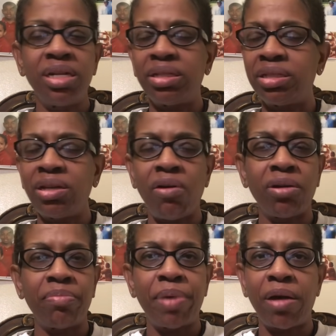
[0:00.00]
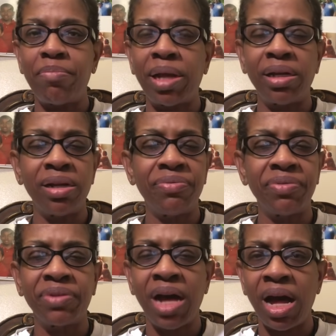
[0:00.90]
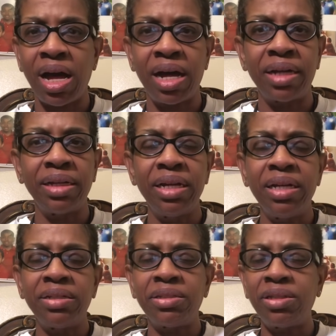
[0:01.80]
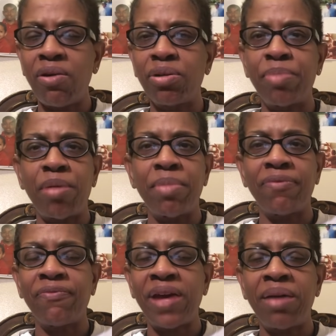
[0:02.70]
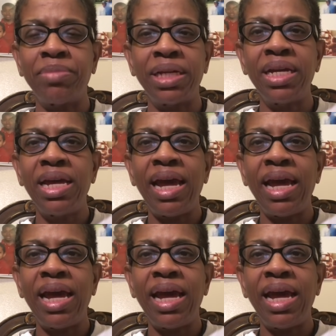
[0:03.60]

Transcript: to talk about my love of God, to talk about my family.